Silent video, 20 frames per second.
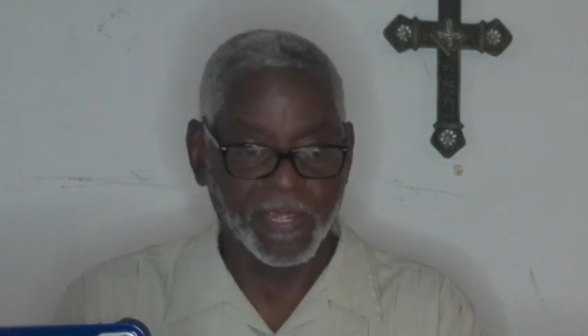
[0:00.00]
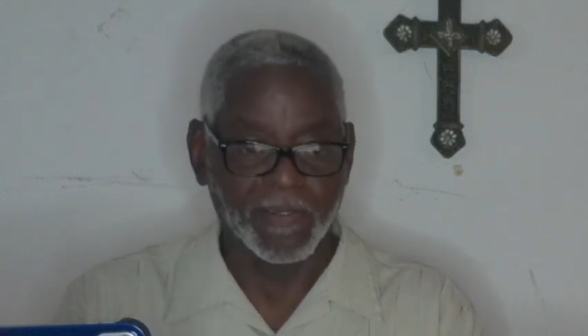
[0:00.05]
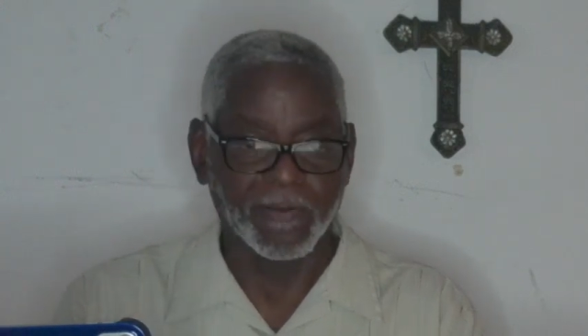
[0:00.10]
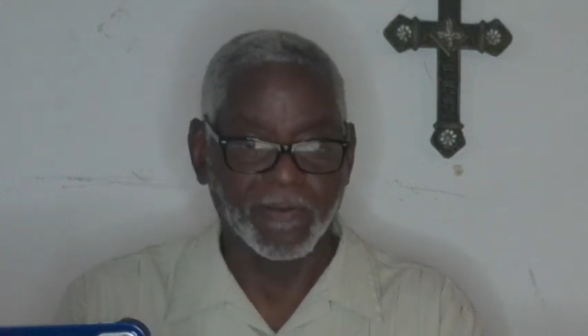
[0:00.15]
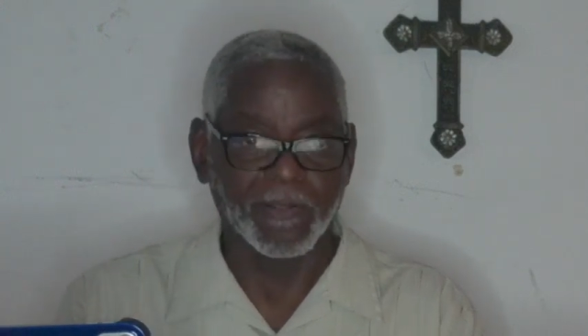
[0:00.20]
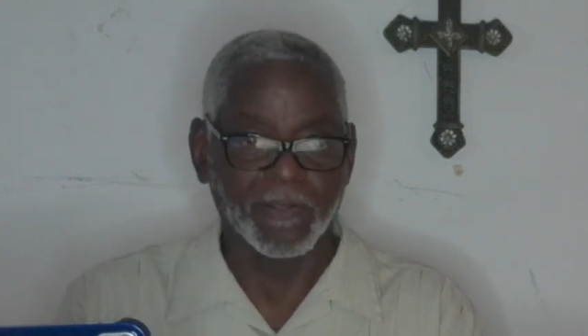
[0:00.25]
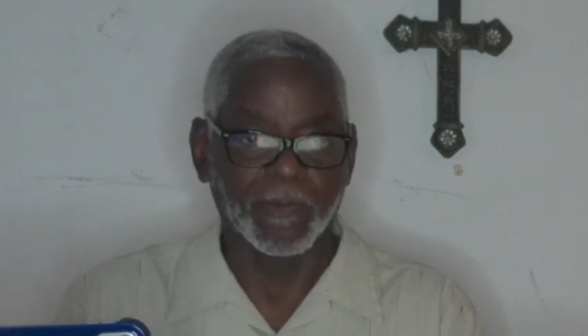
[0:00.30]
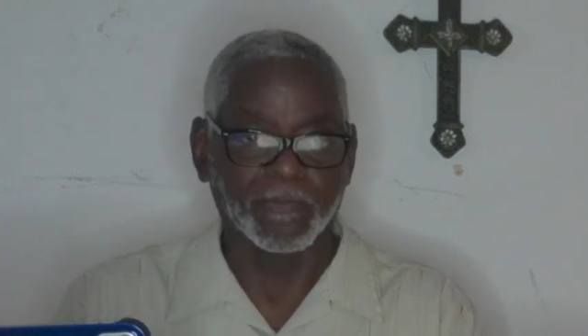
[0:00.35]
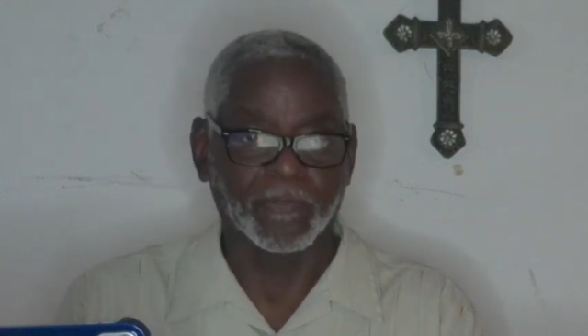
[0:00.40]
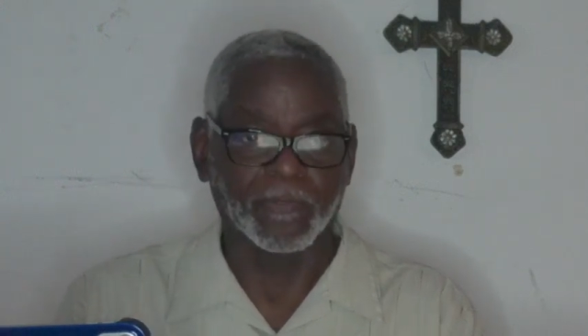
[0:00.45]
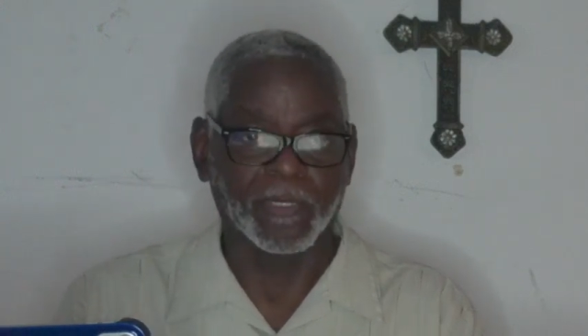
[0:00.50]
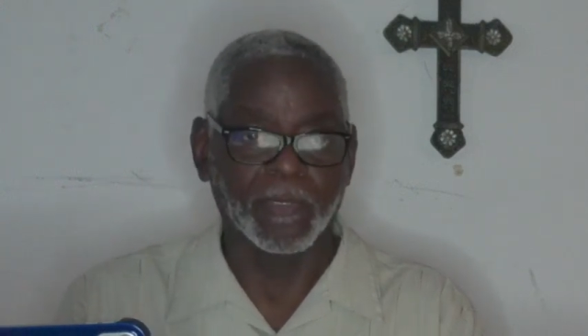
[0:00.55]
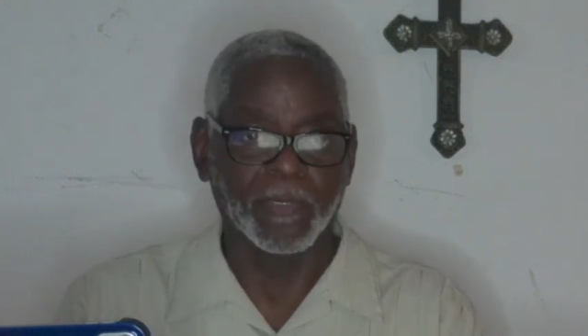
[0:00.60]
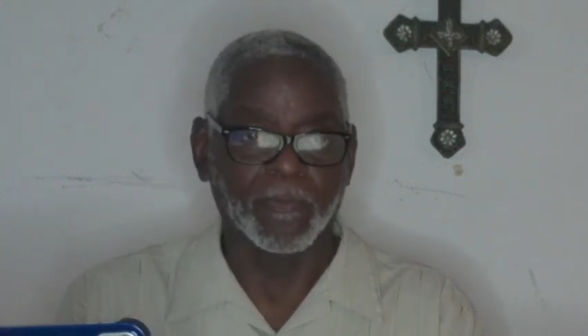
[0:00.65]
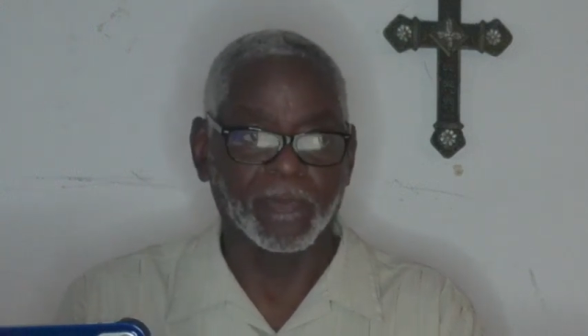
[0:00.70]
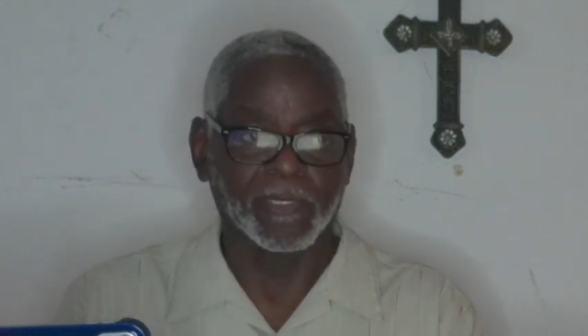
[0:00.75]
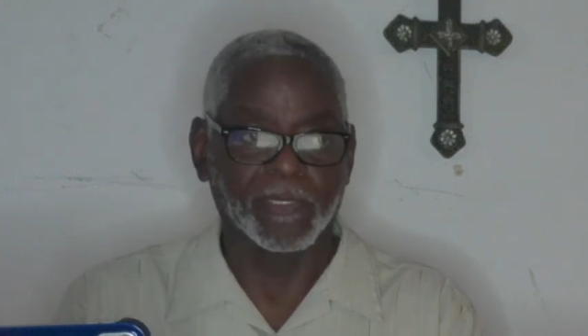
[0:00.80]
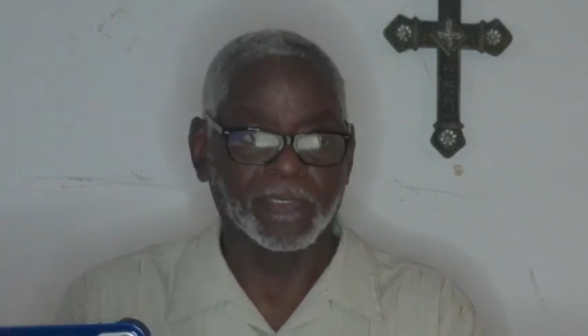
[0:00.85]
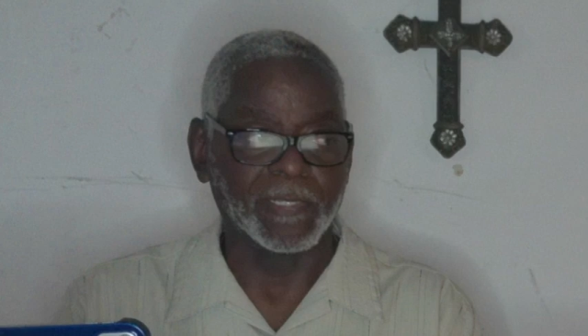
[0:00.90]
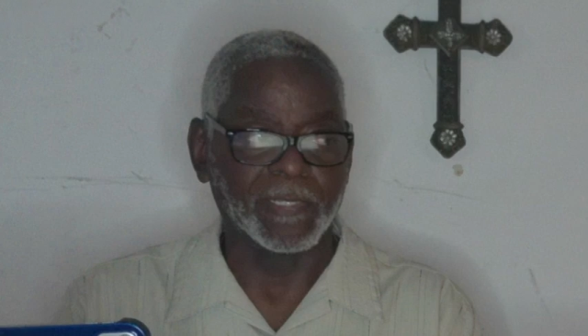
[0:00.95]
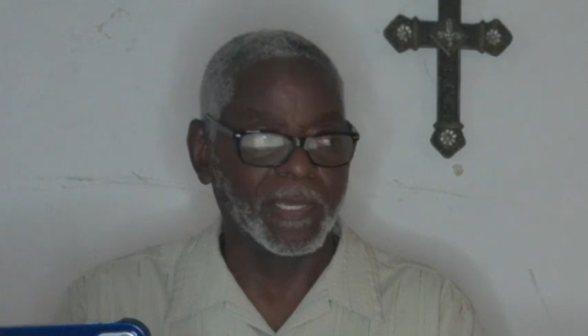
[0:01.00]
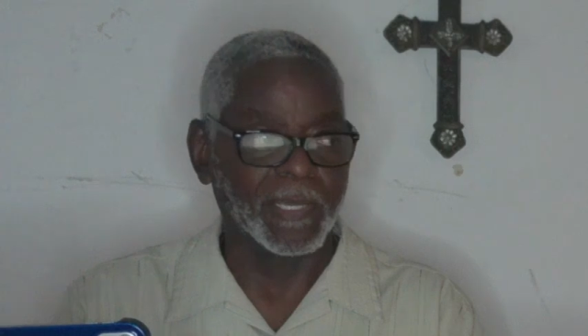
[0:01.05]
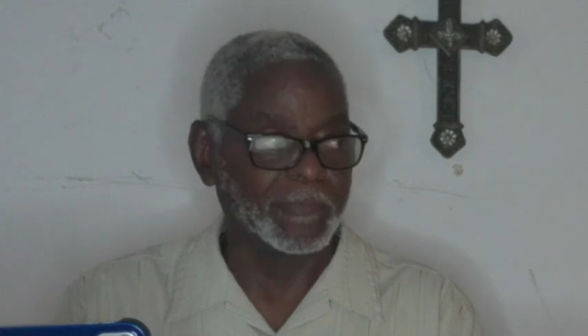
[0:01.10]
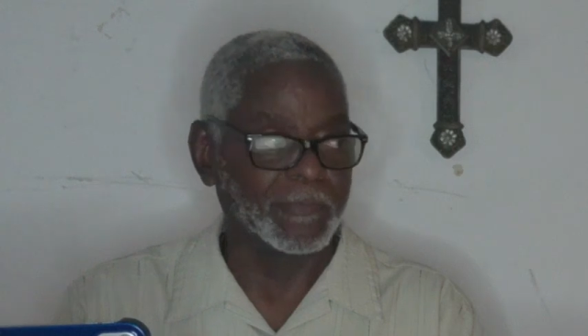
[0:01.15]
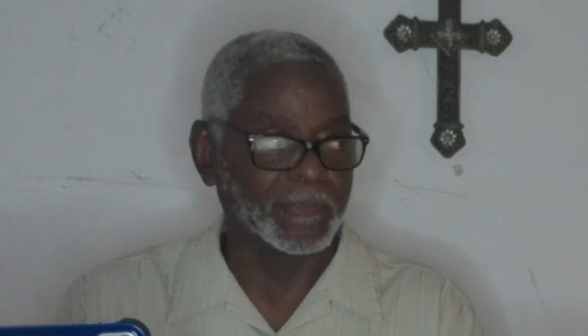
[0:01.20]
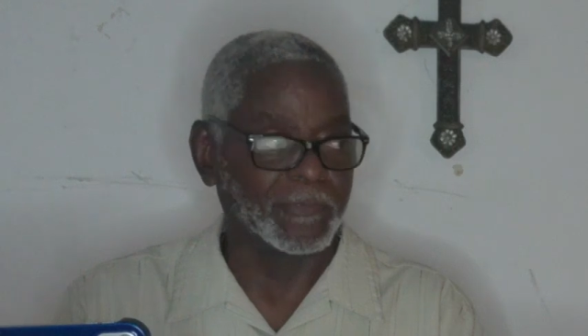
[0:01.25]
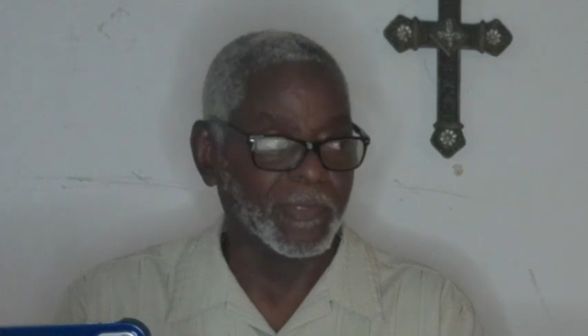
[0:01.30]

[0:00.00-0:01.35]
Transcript: it up. So they want to tear up.